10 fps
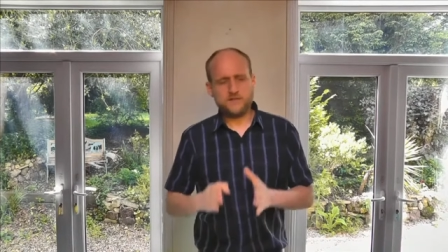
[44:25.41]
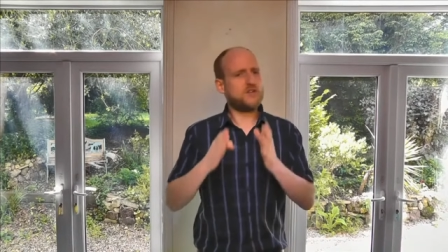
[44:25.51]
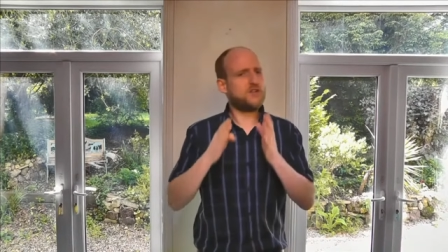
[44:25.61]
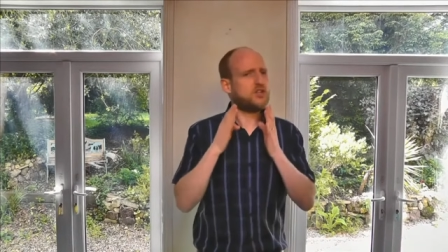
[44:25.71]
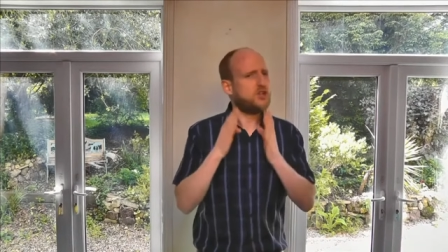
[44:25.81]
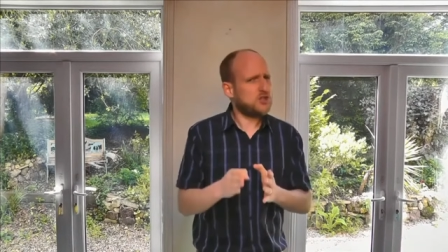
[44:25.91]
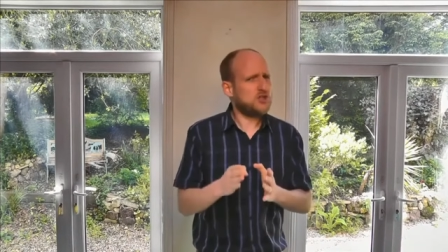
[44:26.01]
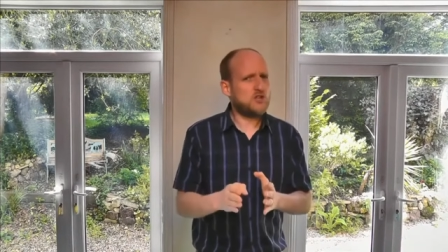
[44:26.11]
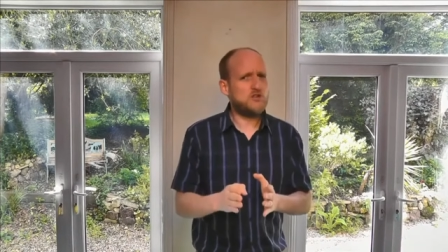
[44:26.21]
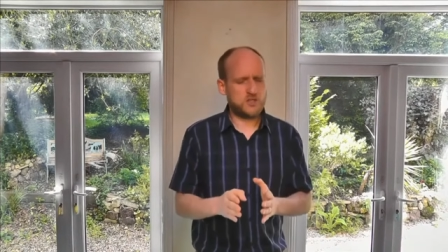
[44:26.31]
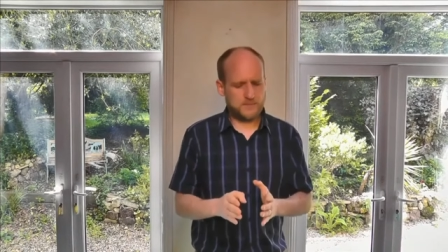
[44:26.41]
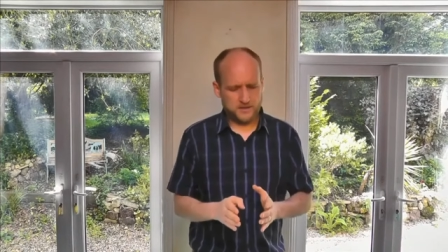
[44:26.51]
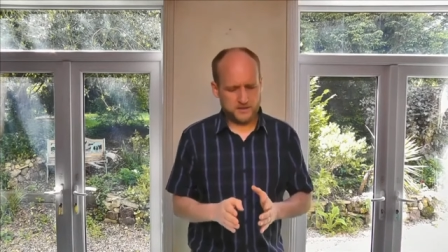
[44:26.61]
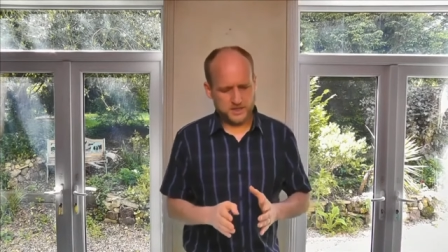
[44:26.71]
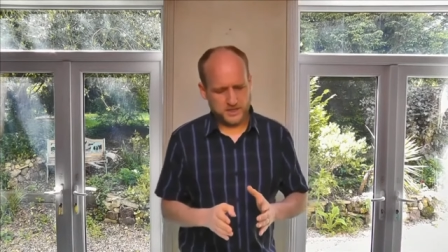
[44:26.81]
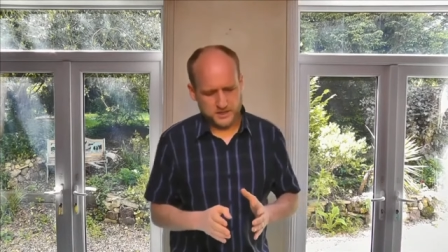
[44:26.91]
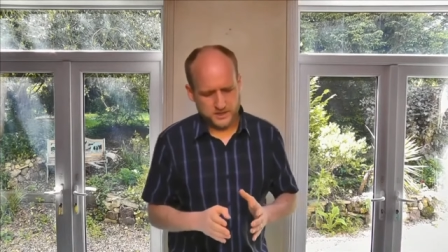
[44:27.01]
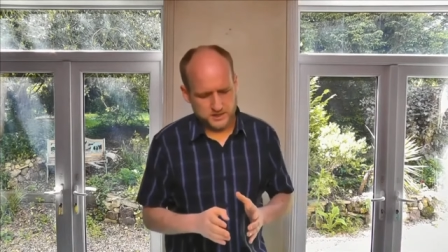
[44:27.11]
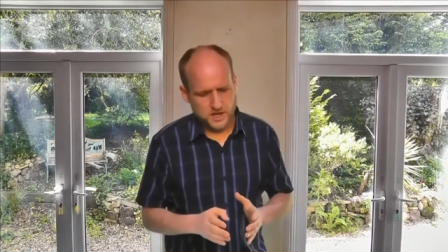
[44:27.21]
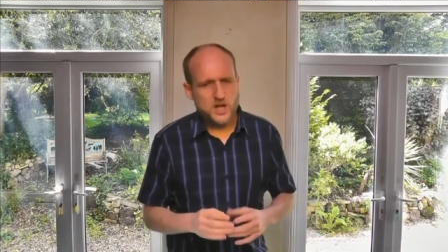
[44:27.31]
for the good news about
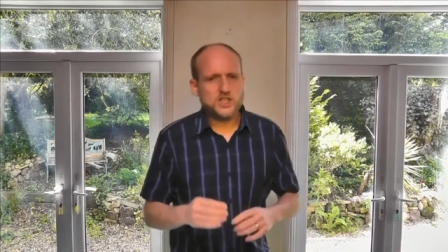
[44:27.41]
Jesus?